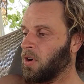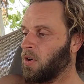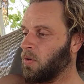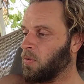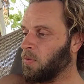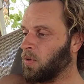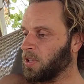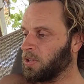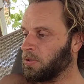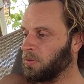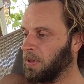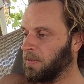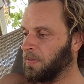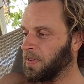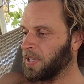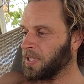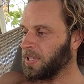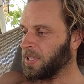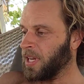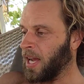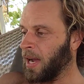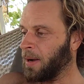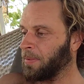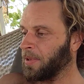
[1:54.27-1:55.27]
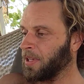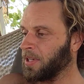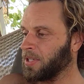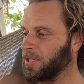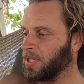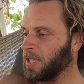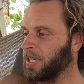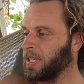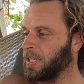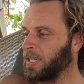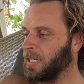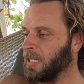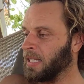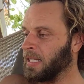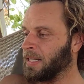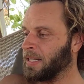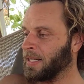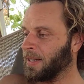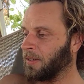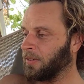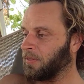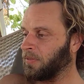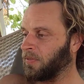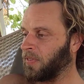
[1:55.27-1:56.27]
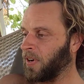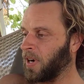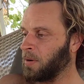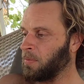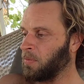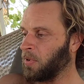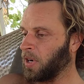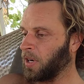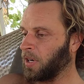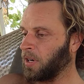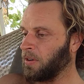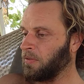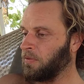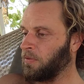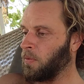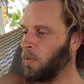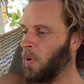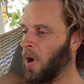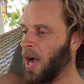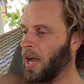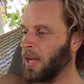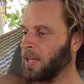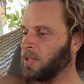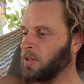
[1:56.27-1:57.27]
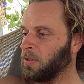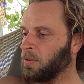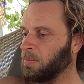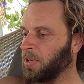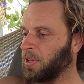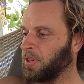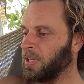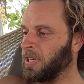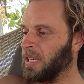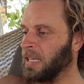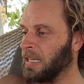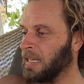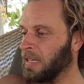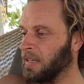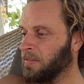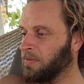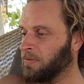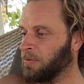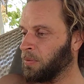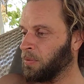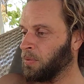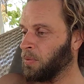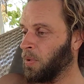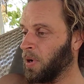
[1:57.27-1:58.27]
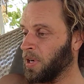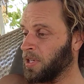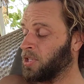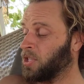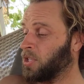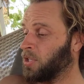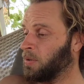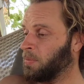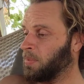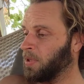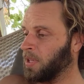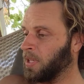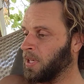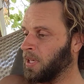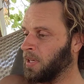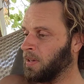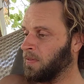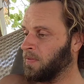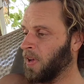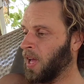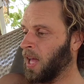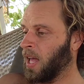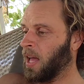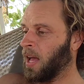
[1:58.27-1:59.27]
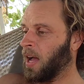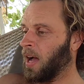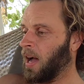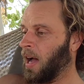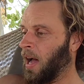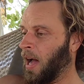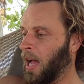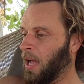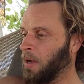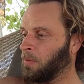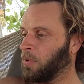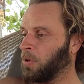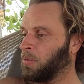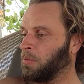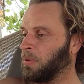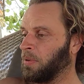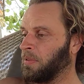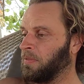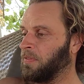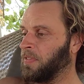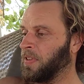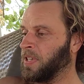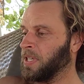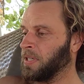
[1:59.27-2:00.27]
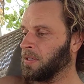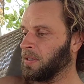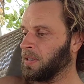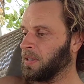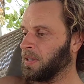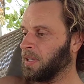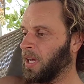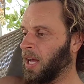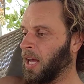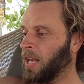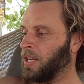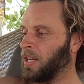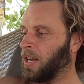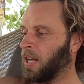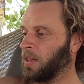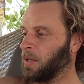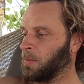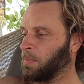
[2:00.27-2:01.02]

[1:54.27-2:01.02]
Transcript: Once we've established a detailed framework of why you believe what you believe, I will reveal another